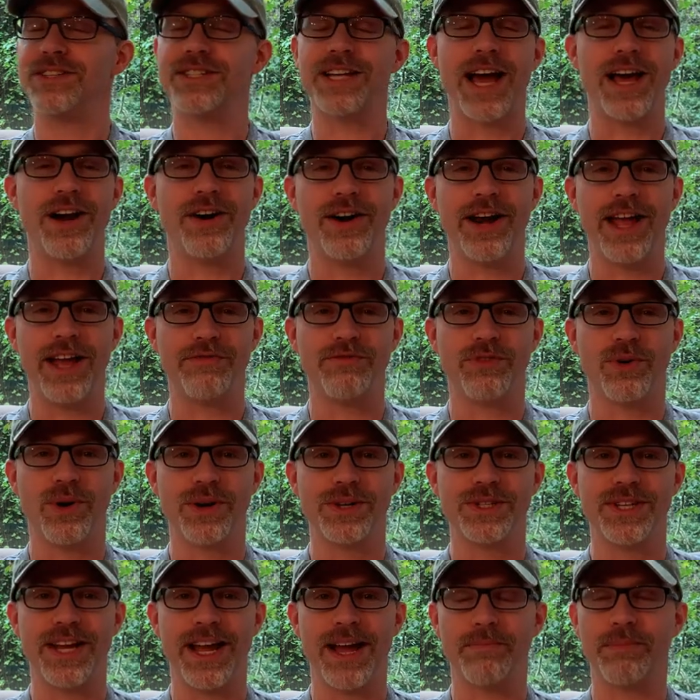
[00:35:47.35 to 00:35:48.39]
Saturday, for
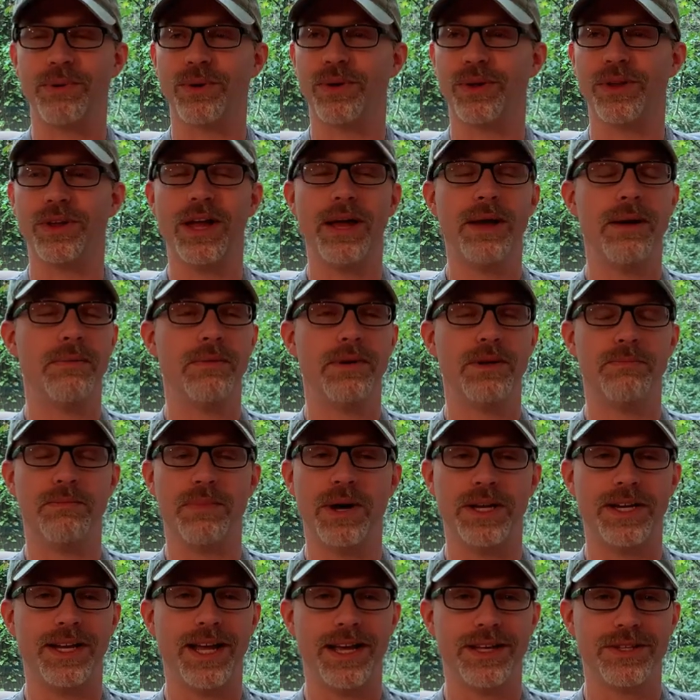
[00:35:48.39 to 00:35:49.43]
example.
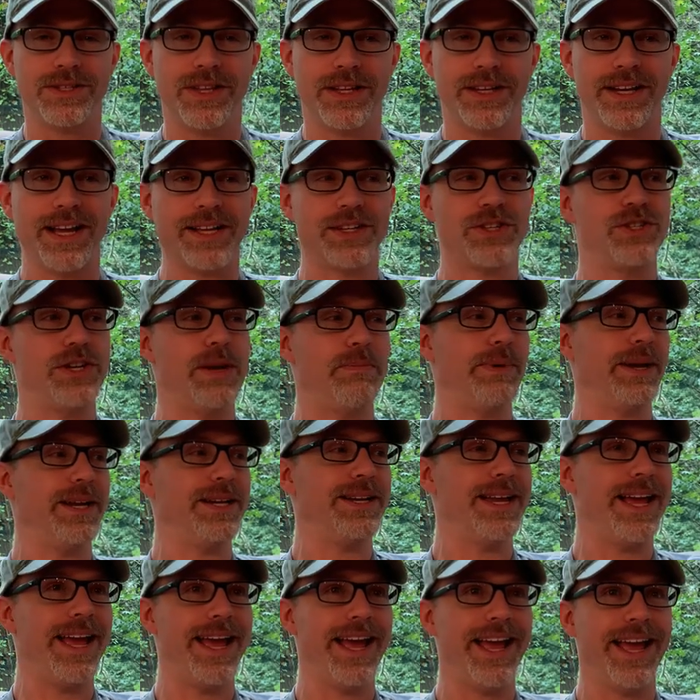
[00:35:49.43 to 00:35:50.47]
Monday is the next
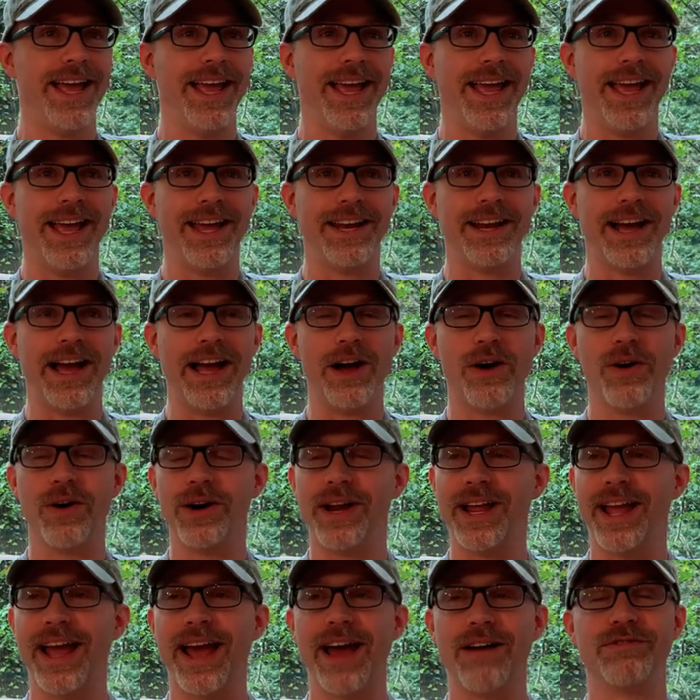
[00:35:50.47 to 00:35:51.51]
shipping day, and I
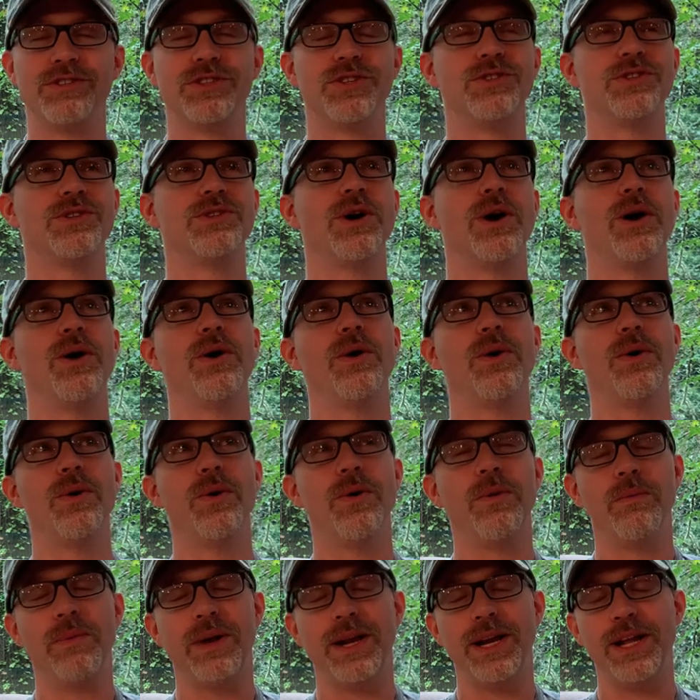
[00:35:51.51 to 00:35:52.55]
already have
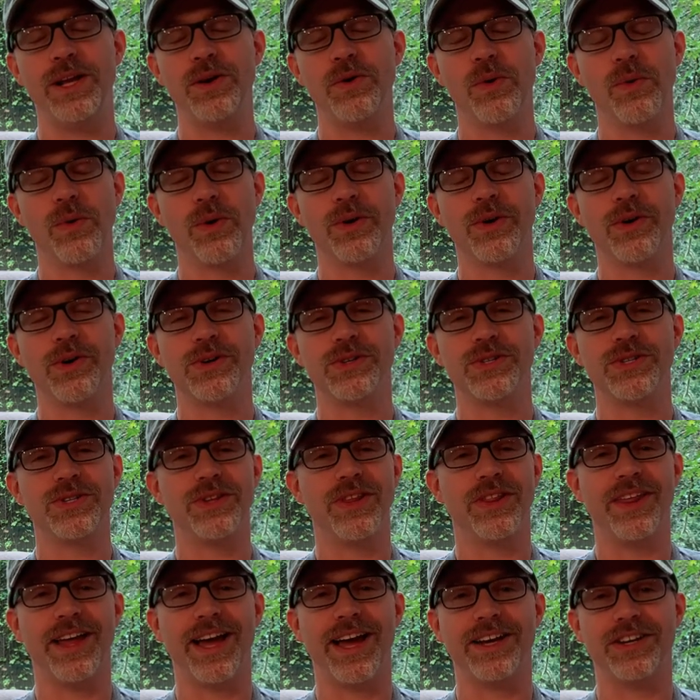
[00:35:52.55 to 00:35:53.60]
so many orders
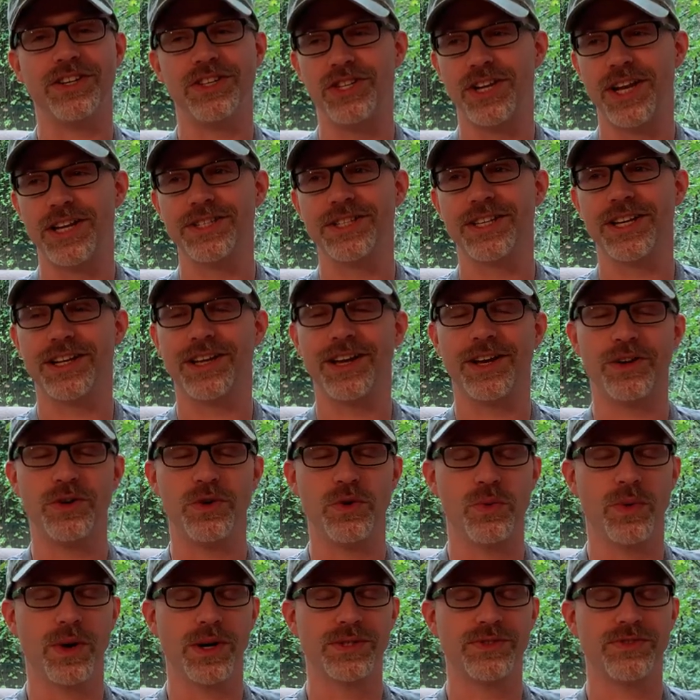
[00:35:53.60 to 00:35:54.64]
that Jessica,
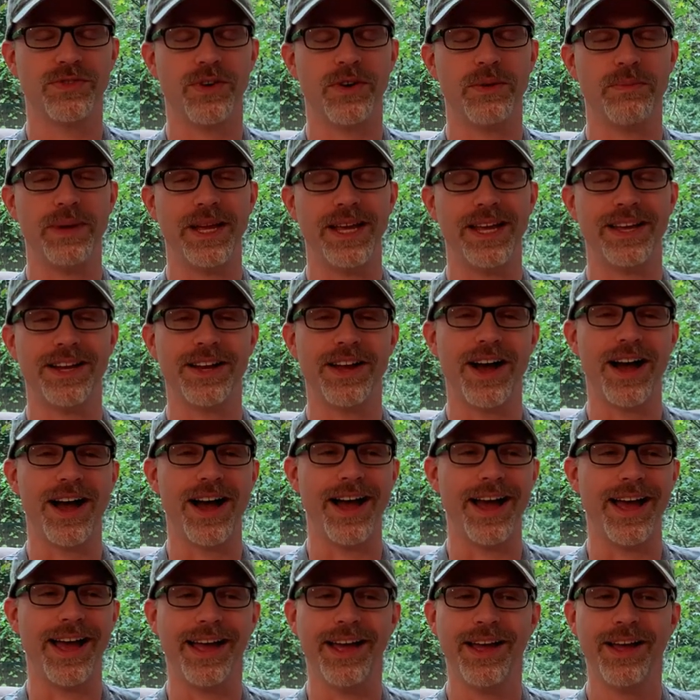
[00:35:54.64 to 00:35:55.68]
who works for me, and
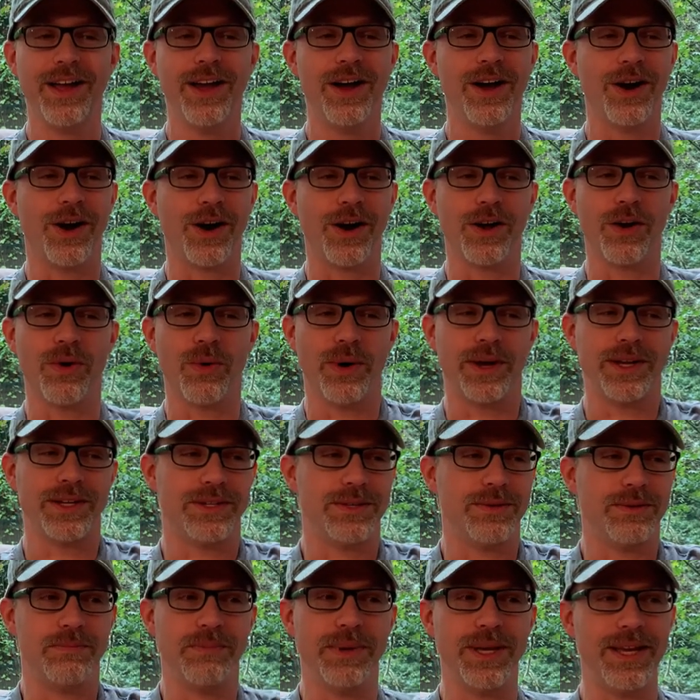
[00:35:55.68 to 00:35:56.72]
I are
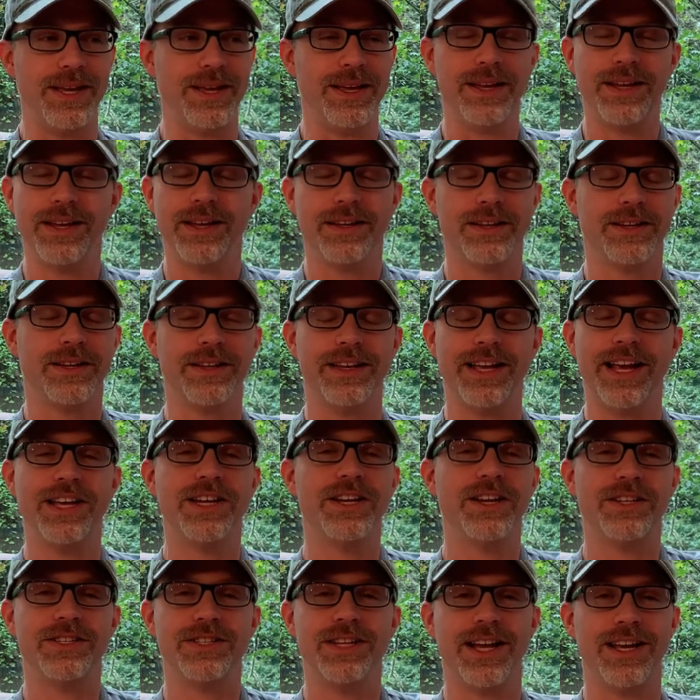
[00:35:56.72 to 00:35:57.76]
going to be
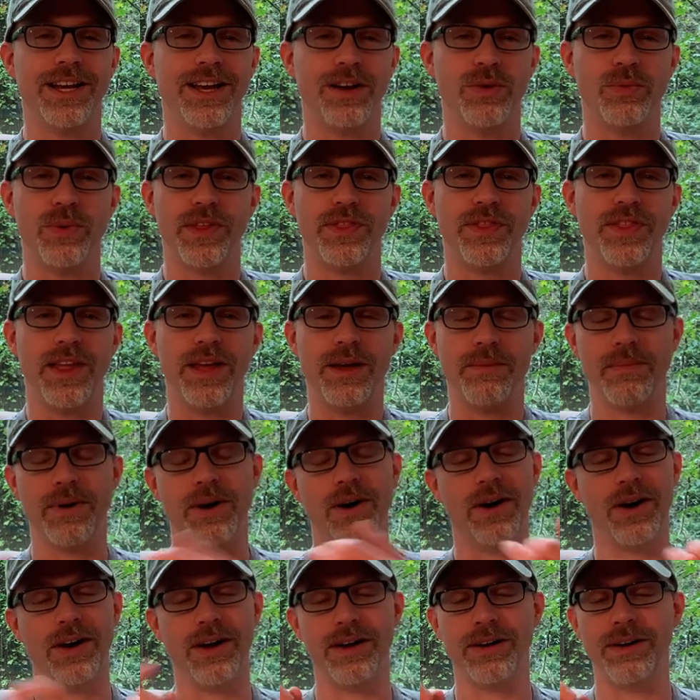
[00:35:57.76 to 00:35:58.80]
inundated with
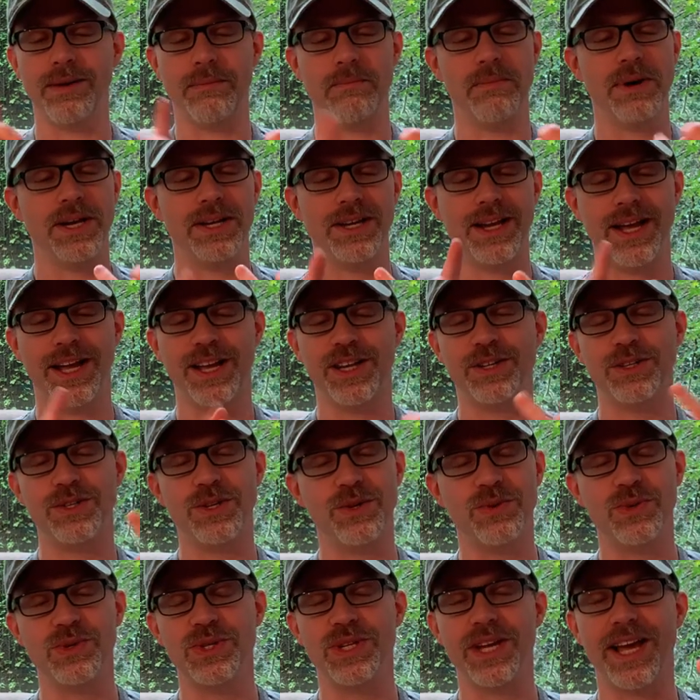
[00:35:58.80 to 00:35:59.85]
them on Monday and
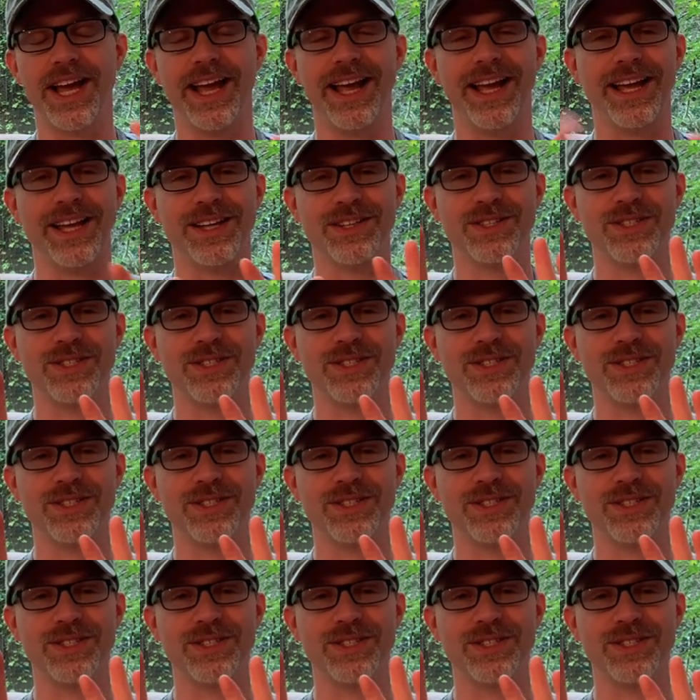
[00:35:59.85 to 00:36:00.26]
Tuesday.